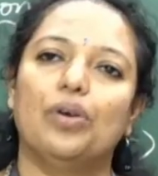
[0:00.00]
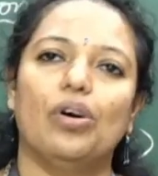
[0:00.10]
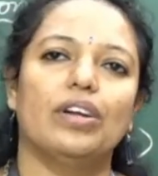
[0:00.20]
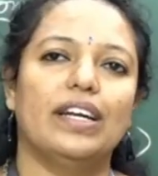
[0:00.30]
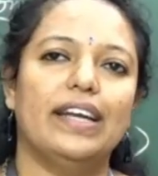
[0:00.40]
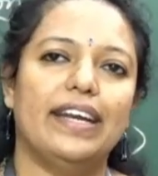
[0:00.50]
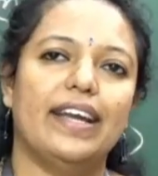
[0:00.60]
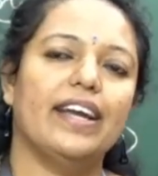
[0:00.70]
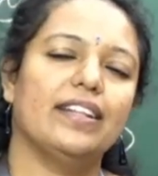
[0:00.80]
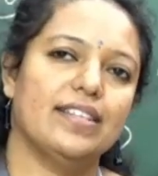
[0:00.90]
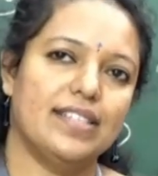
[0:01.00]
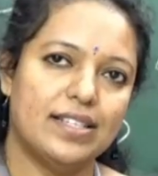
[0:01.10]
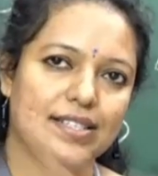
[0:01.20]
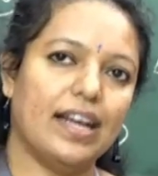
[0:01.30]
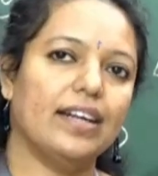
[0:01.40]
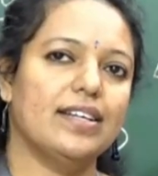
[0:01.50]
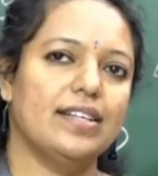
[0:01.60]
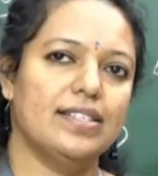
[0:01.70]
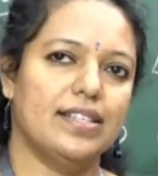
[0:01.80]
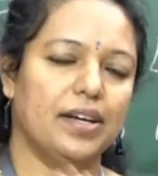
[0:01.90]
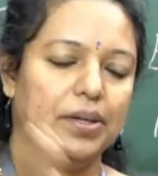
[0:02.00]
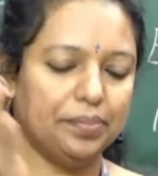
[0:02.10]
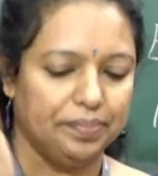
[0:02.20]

Code the data in the sense that is